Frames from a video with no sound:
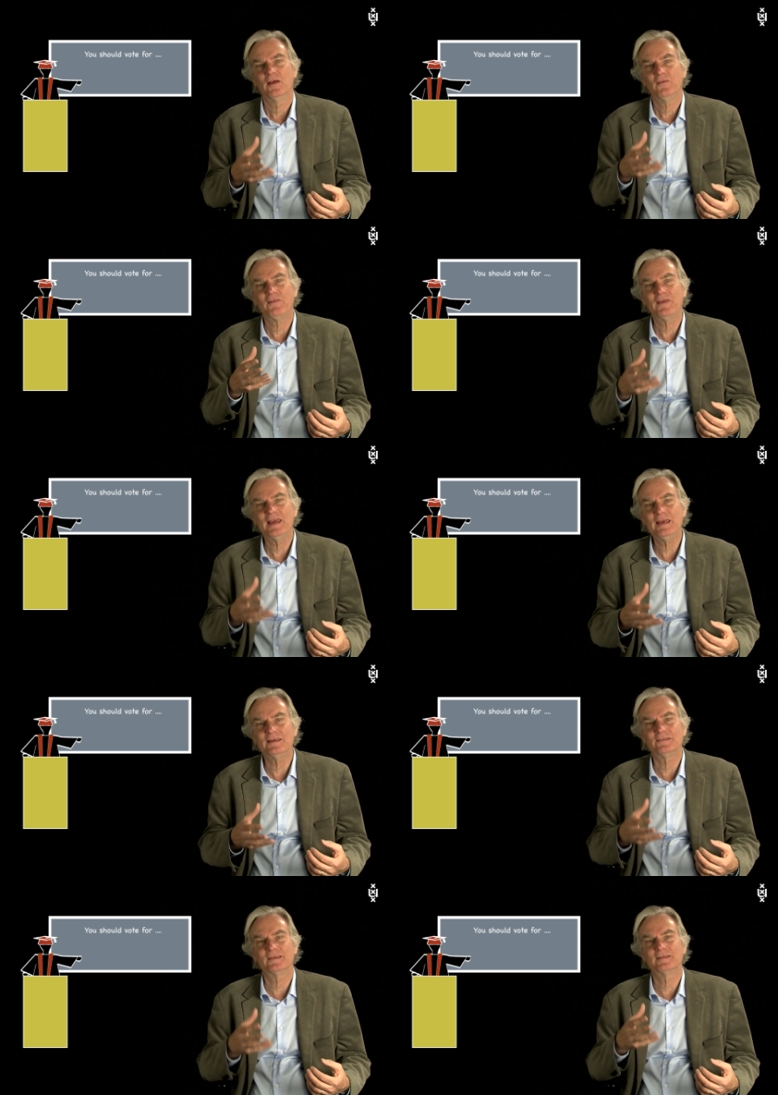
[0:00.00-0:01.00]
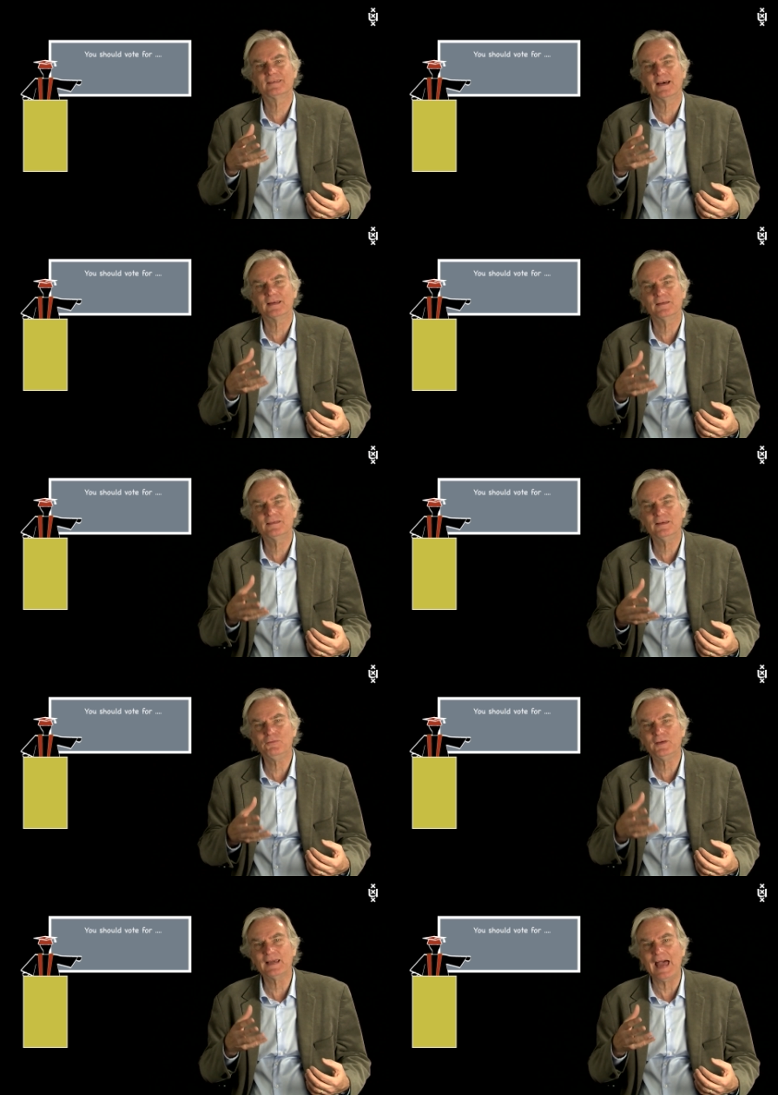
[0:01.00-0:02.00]
that his
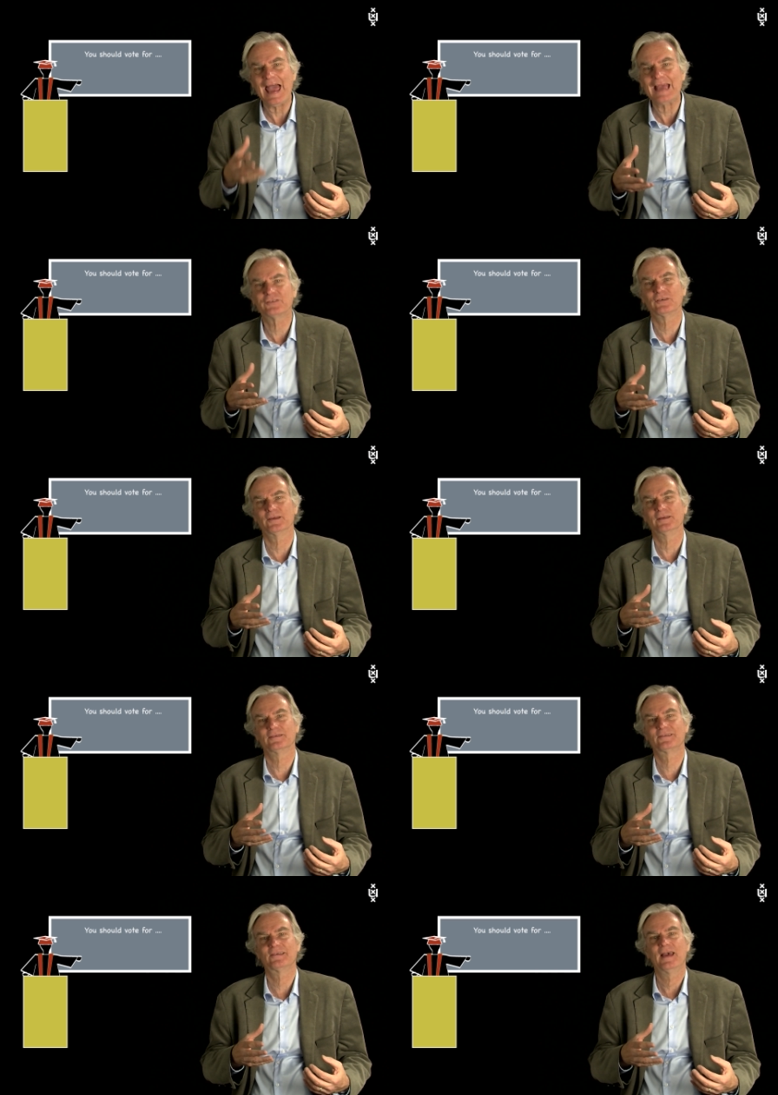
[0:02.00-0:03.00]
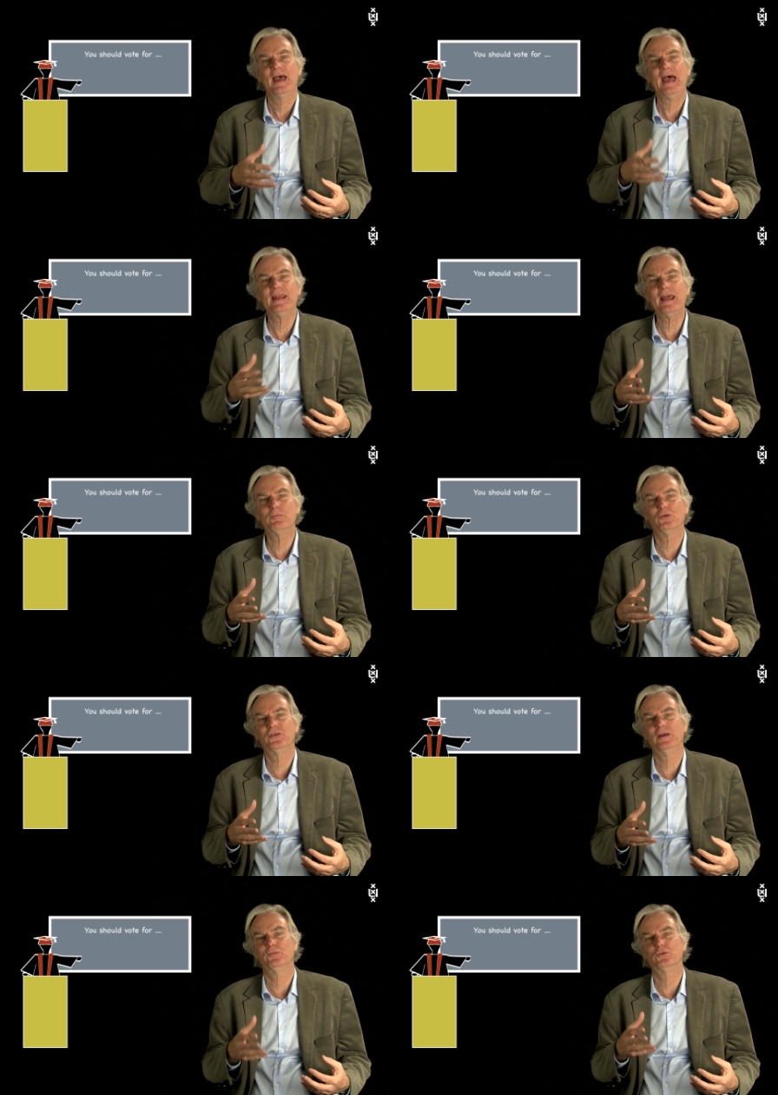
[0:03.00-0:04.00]
scientific excellence
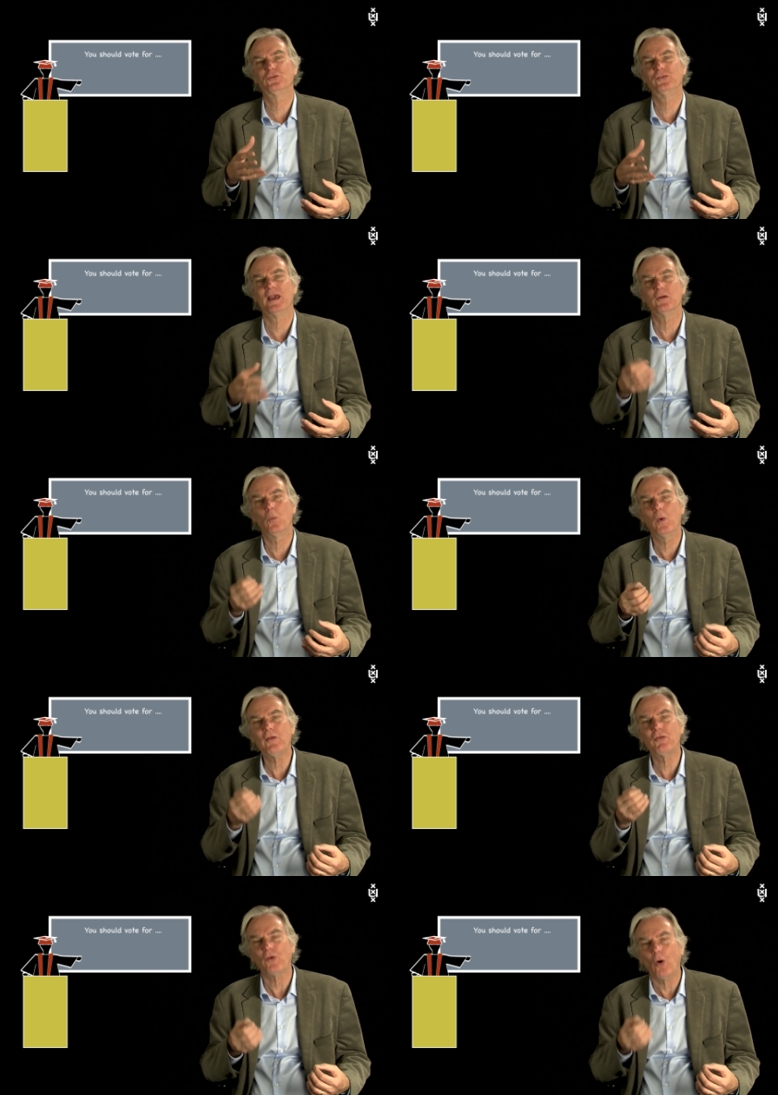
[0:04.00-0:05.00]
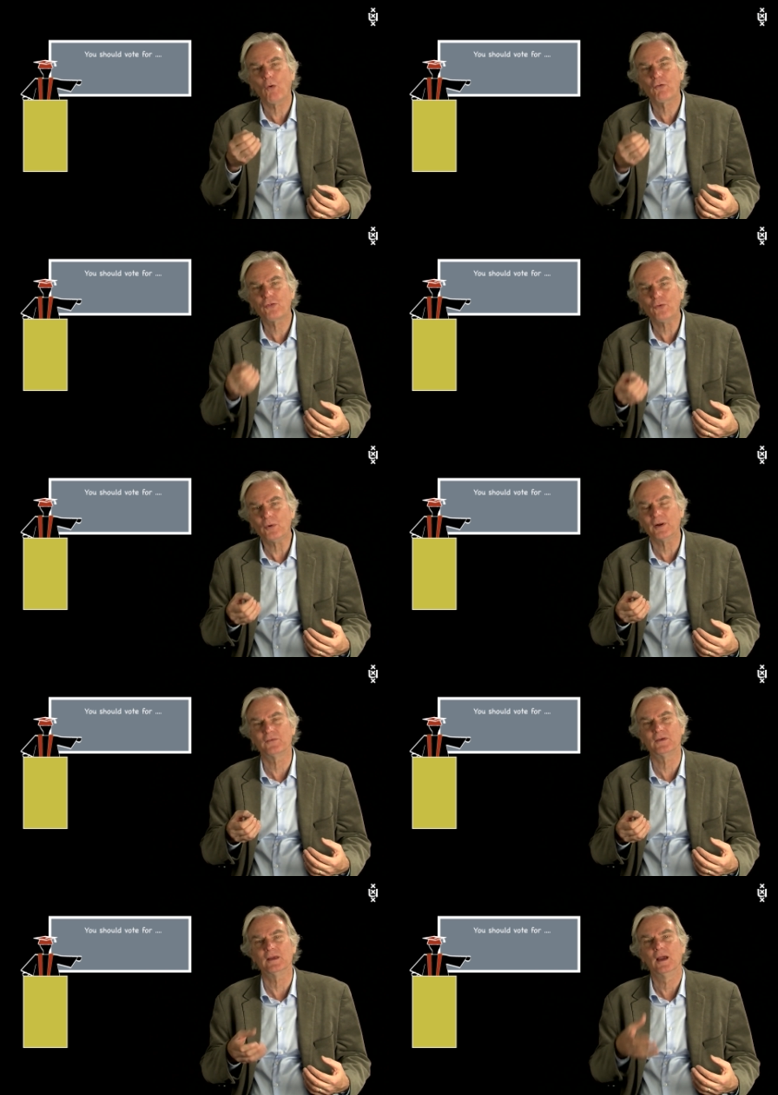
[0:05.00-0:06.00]
enables him to say with
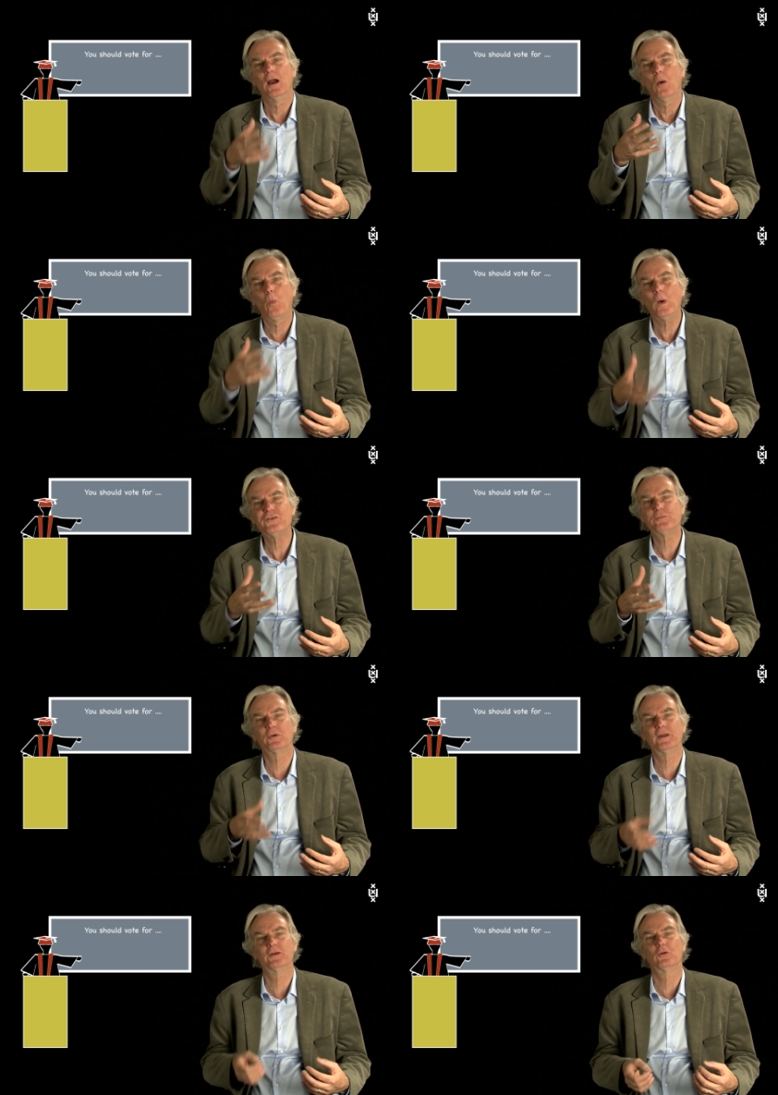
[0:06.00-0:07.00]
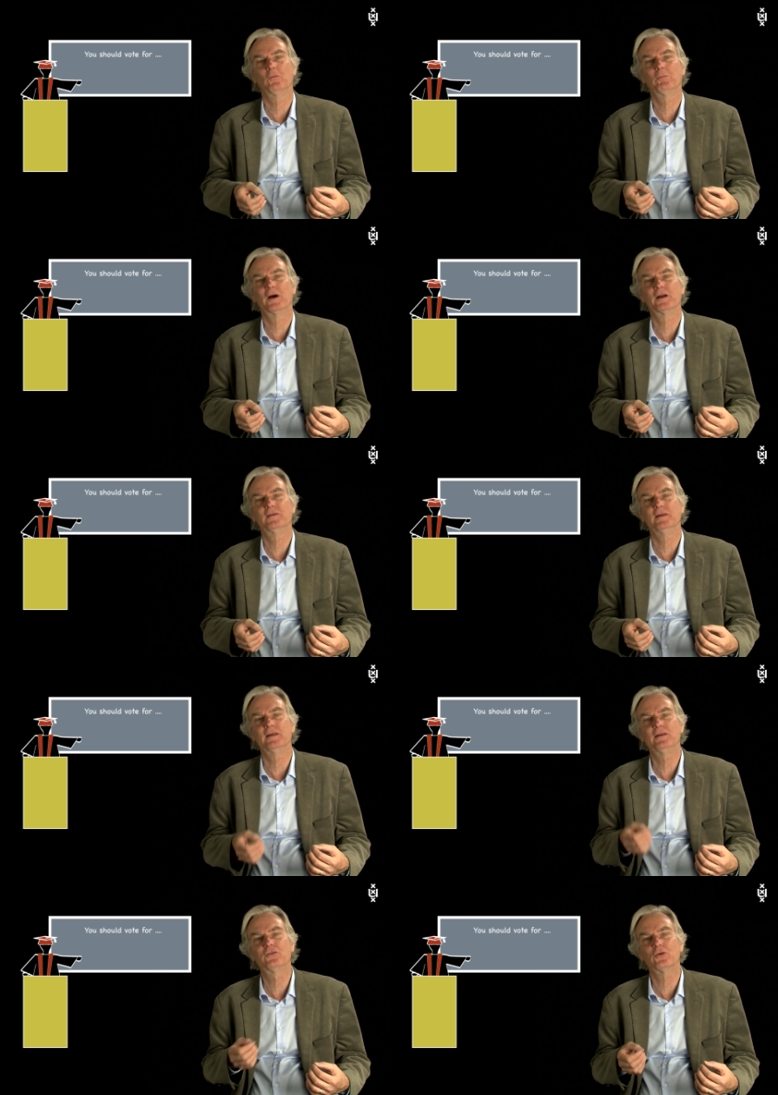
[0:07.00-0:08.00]
authority which political party
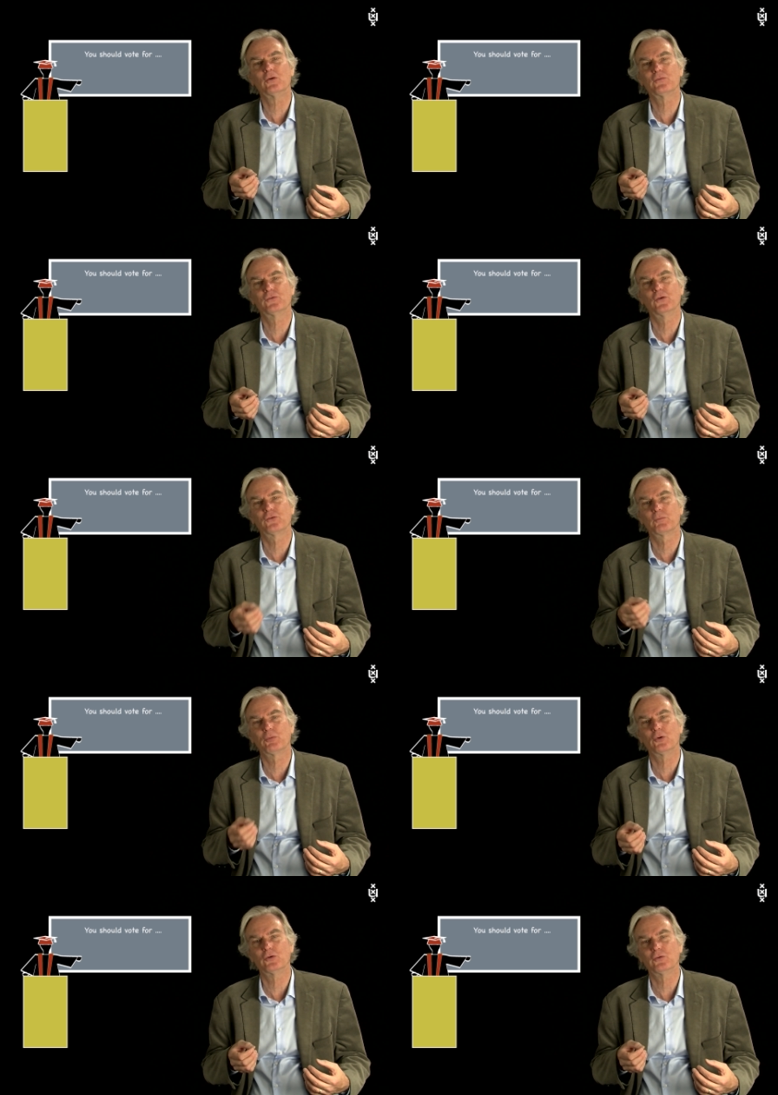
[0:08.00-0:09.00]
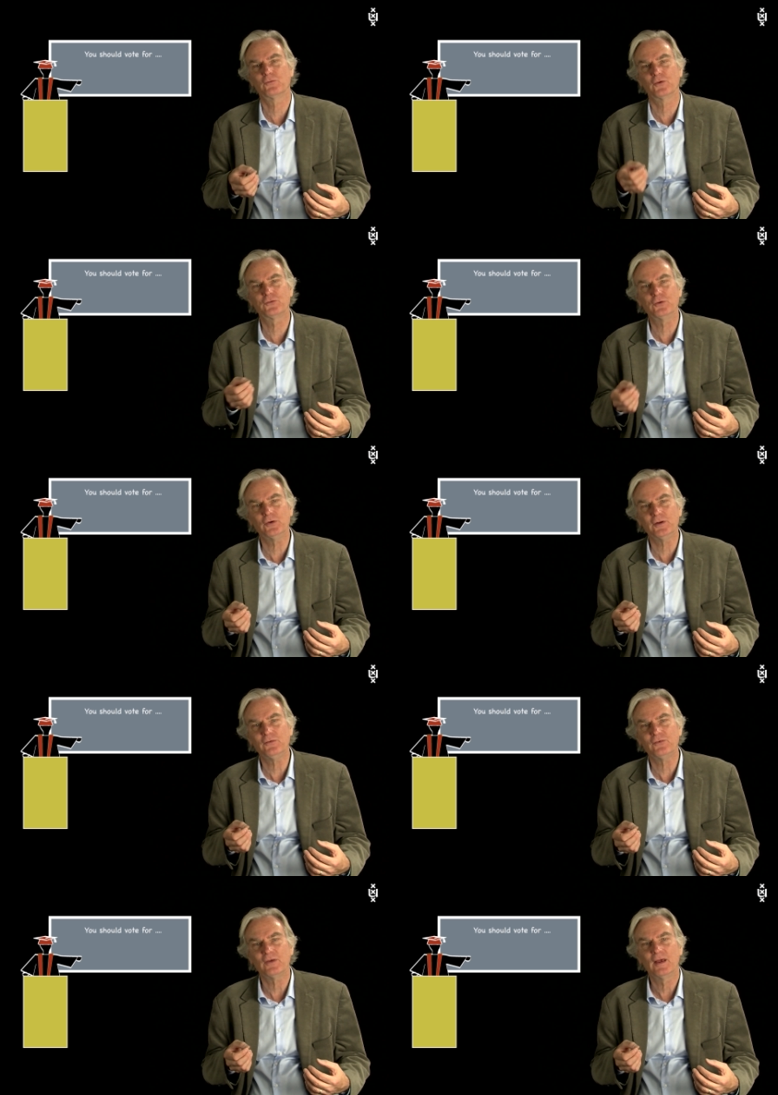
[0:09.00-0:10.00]
deserves the support of the
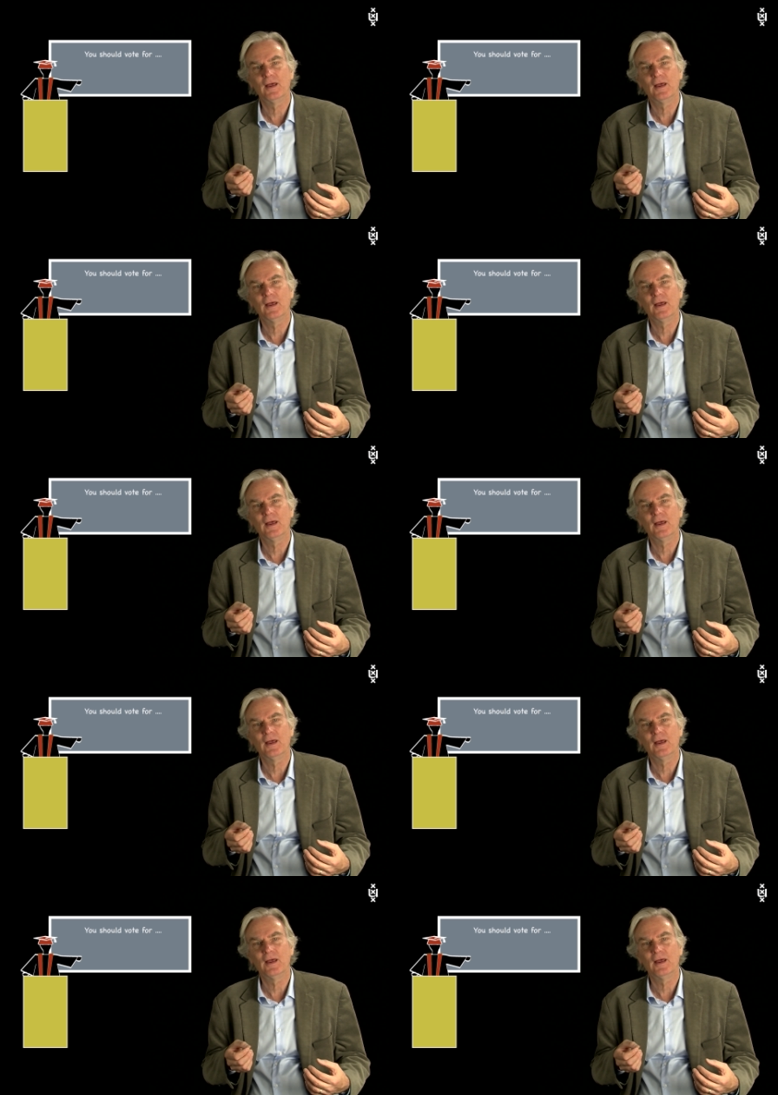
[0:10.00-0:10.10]
students,